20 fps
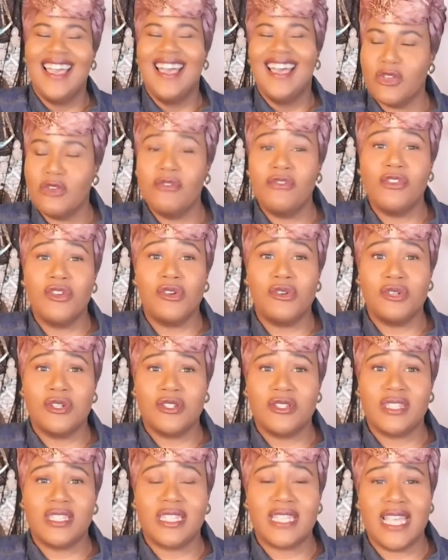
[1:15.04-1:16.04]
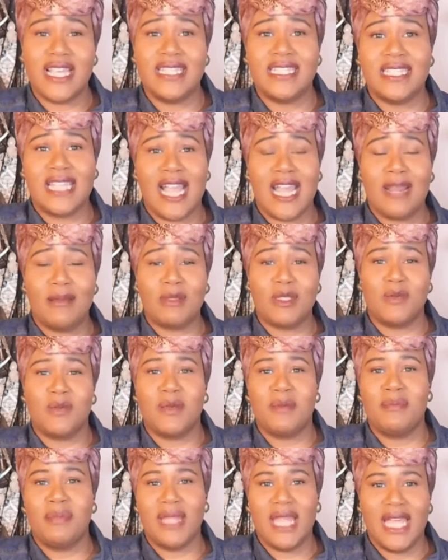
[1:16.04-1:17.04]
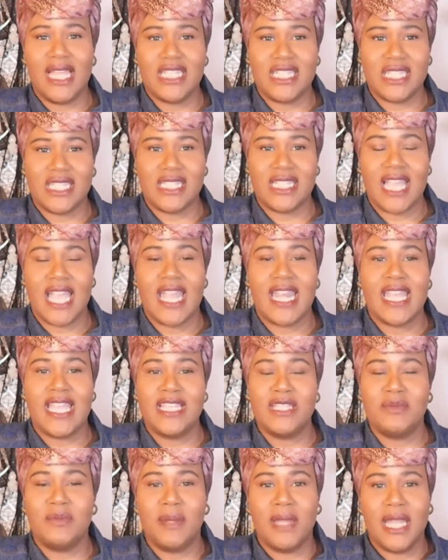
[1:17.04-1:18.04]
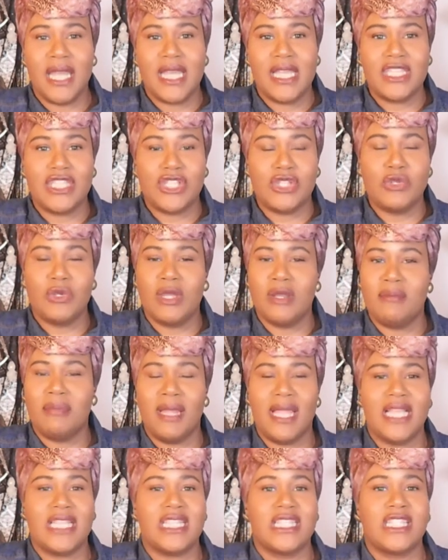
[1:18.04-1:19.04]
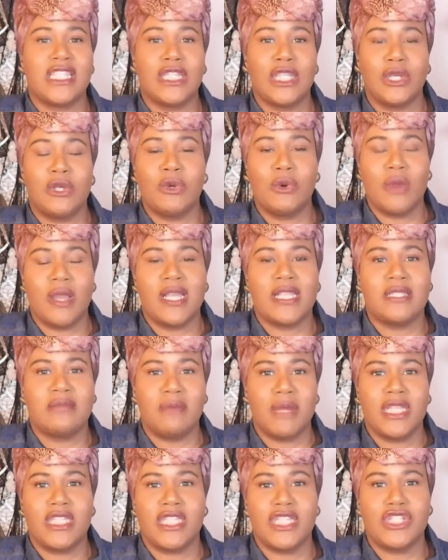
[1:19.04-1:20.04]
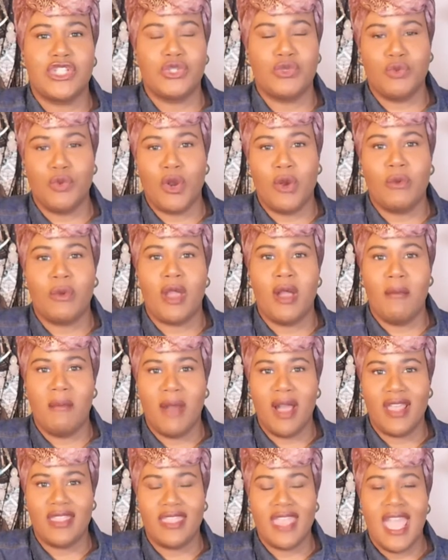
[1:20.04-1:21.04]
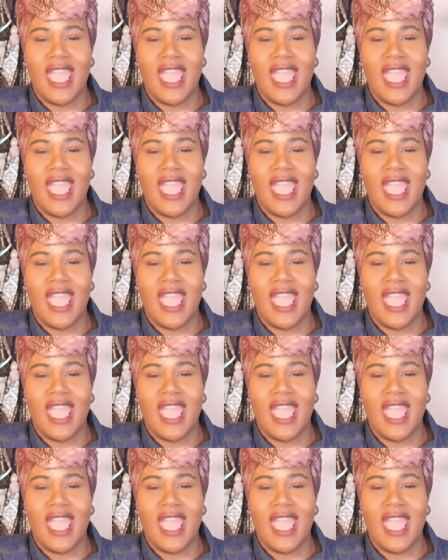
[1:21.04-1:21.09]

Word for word: You viewers can sign up to be pledges, and each pledge, you can pledge as little as much as you want a month.